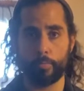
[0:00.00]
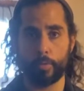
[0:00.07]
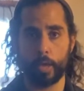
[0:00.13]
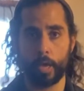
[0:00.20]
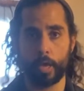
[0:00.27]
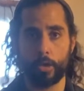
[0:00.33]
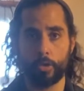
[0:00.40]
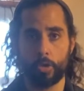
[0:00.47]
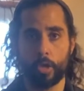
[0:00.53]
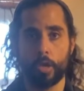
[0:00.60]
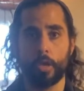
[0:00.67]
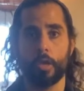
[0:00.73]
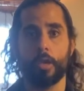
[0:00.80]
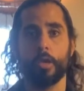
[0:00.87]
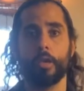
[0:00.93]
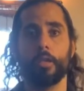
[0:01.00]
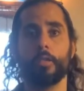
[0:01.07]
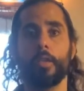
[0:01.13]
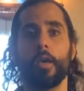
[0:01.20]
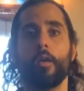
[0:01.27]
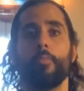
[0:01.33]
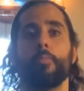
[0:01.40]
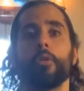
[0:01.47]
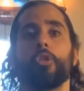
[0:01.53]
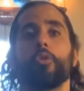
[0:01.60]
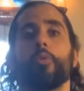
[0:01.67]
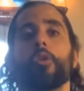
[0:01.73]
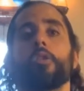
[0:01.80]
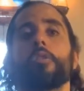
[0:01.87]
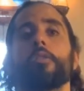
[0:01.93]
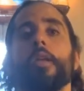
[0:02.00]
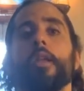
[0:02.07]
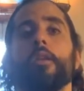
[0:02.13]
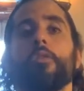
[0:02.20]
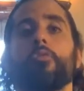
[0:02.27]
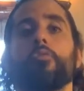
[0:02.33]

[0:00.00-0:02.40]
cage, is helping to extend your